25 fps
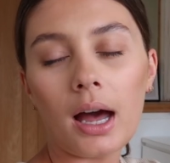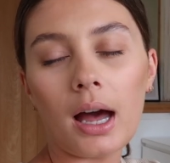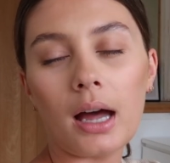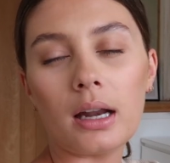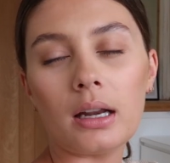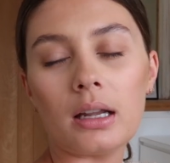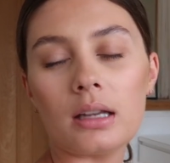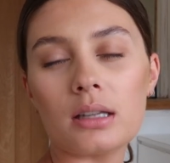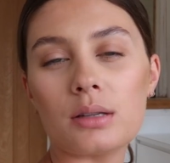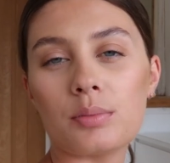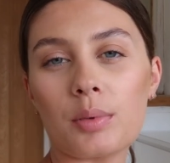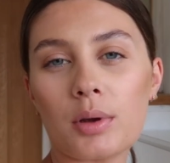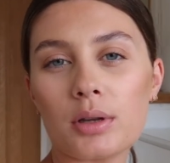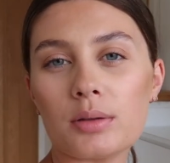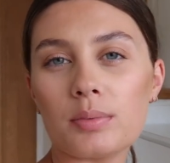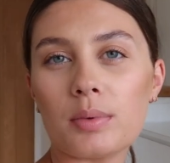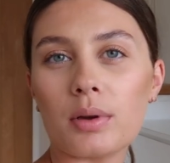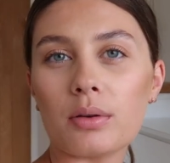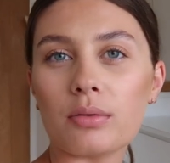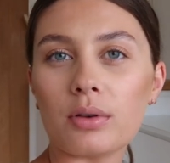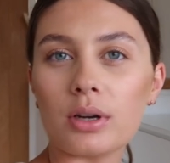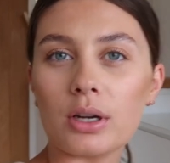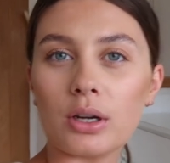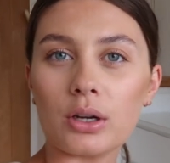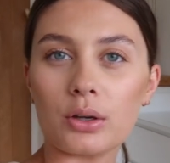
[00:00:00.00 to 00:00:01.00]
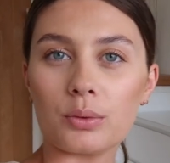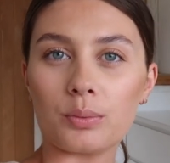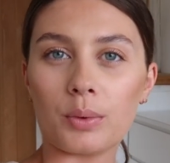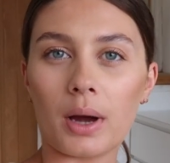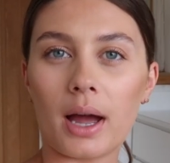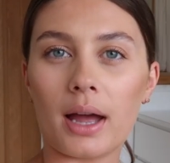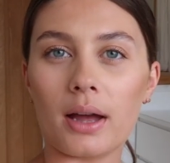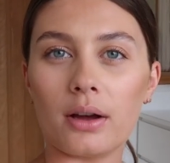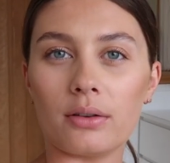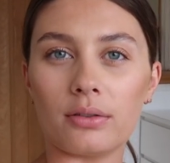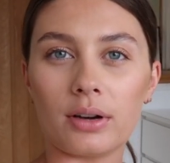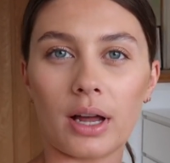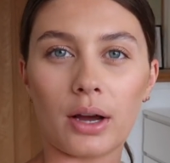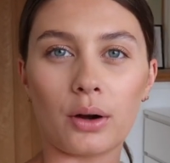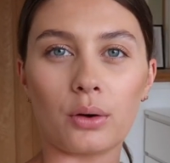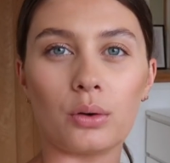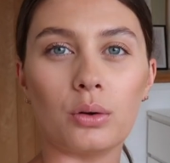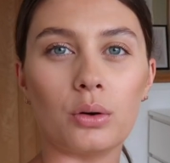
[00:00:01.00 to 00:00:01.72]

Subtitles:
And it's supposed to be a really good way of like